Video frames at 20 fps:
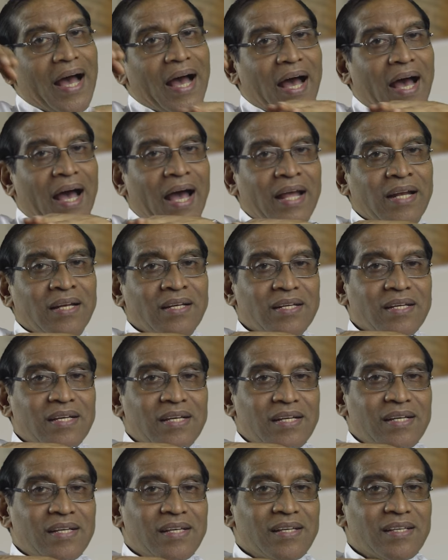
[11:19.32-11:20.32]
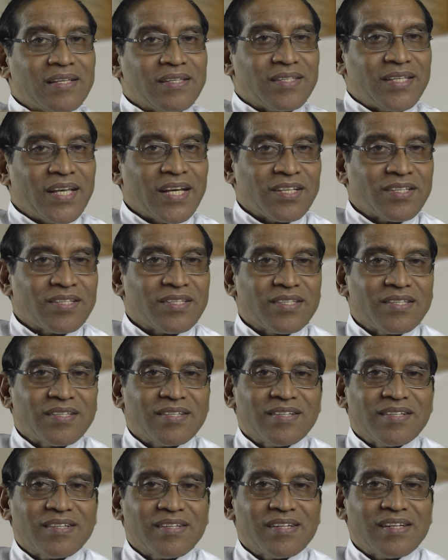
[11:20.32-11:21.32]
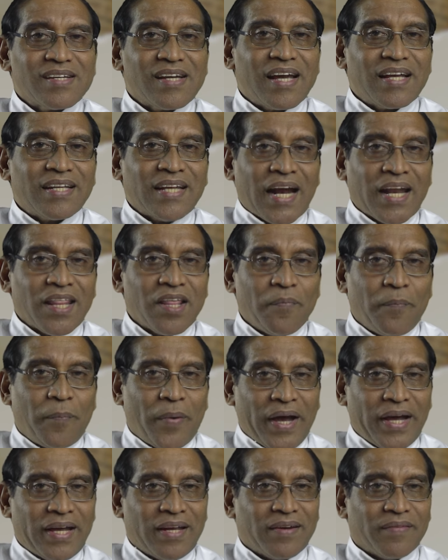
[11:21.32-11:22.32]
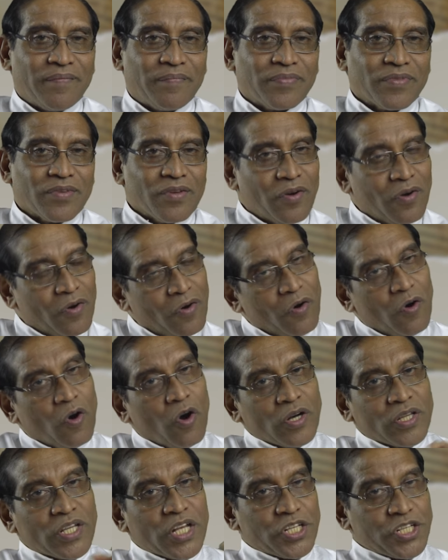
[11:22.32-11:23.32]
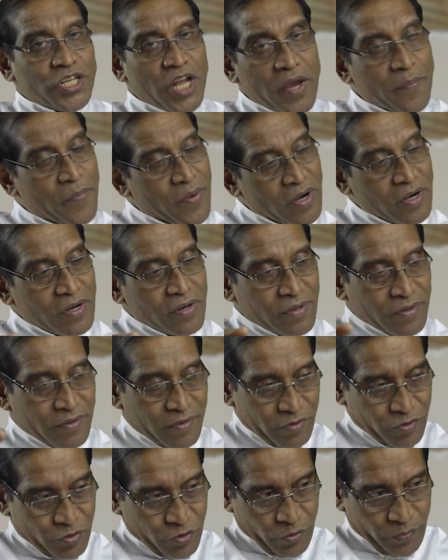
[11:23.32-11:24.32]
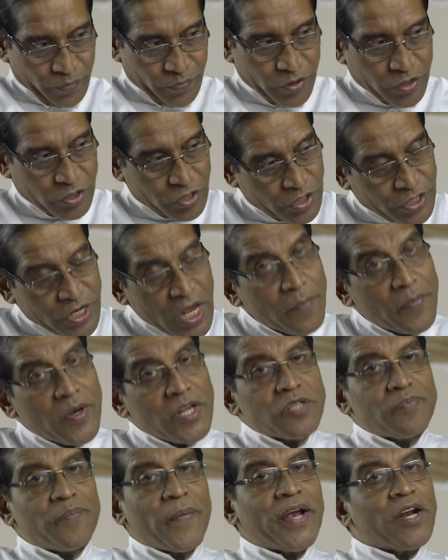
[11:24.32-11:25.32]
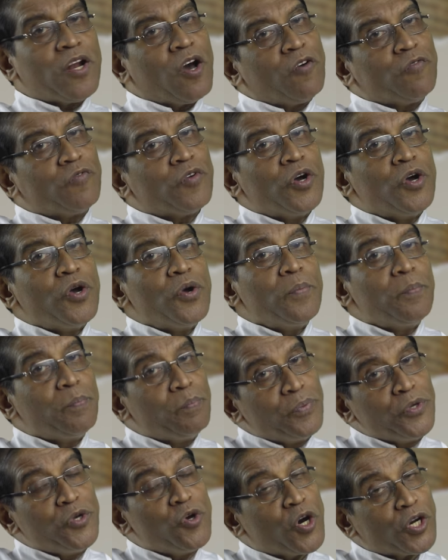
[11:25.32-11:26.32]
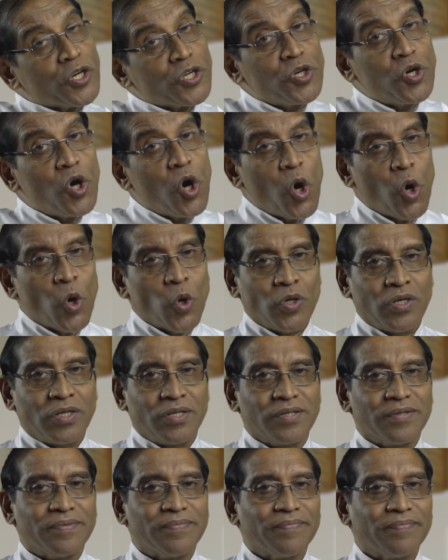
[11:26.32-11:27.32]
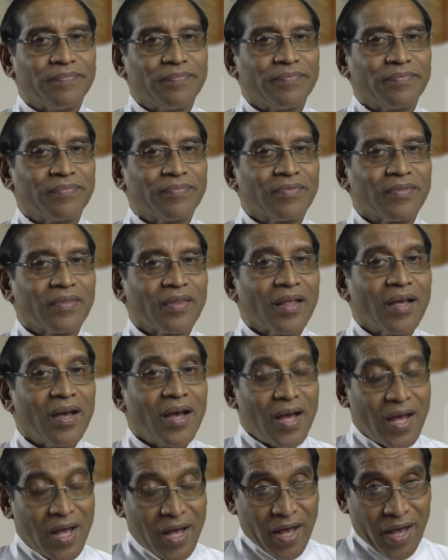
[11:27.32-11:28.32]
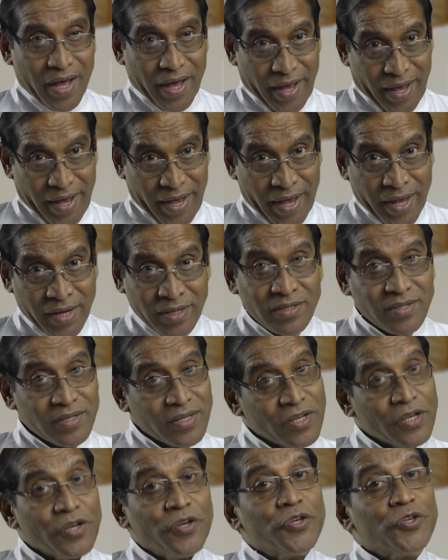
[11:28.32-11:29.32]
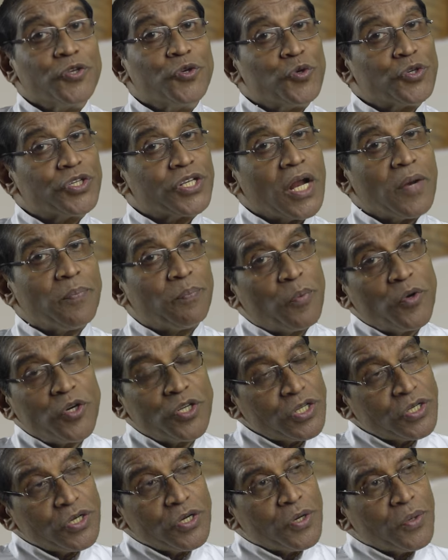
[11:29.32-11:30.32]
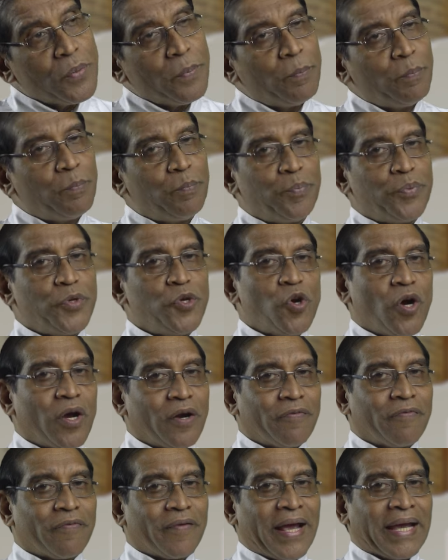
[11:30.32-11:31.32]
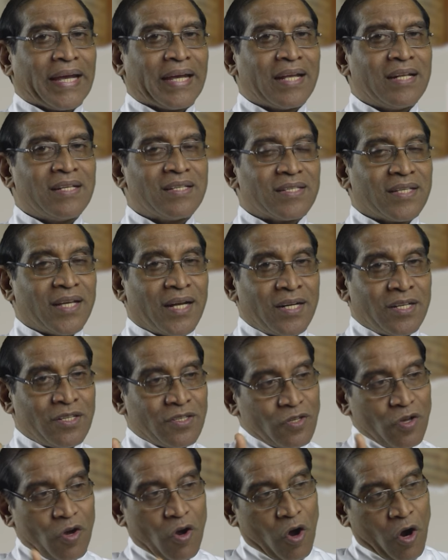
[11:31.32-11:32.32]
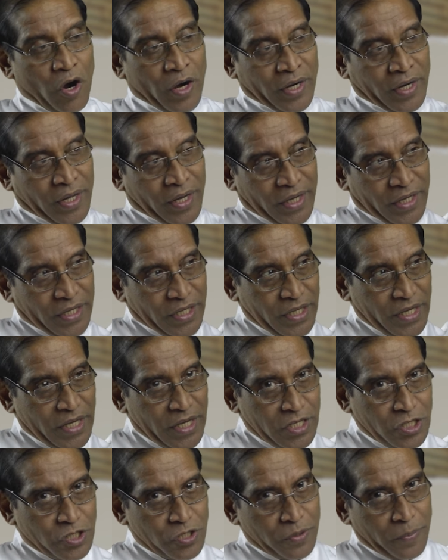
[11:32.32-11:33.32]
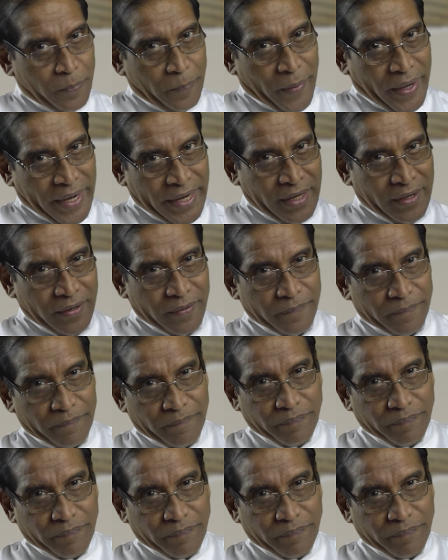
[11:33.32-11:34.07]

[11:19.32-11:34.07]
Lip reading: and 6 in another pile on the table. So, it's a table is made of pure gold. And you shall put pure frankincense on each pile,